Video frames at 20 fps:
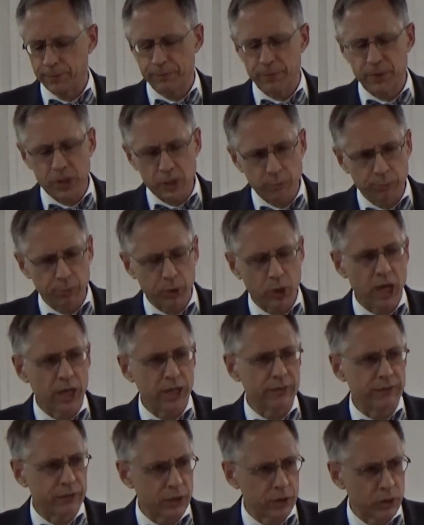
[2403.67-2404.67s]
The blood
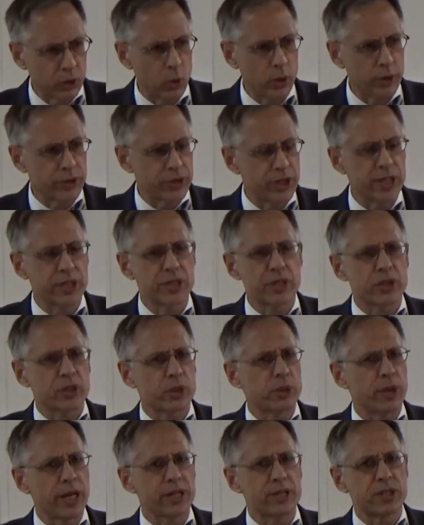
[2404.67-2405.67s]
of the Lord Jesus
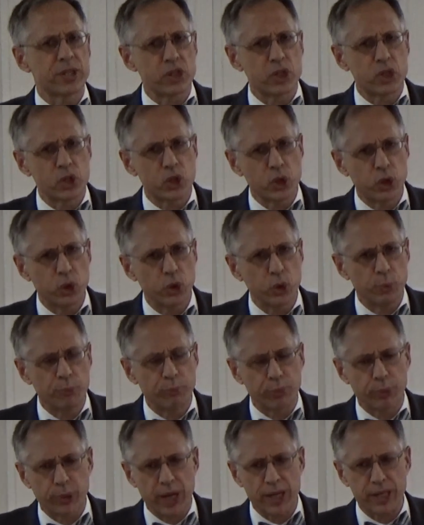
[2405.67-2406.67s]
Christ is too
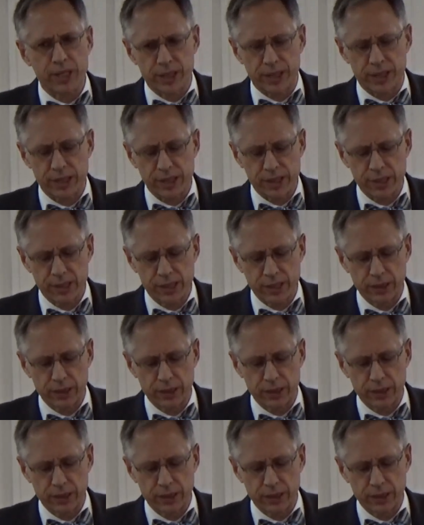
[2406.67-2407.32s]
precious.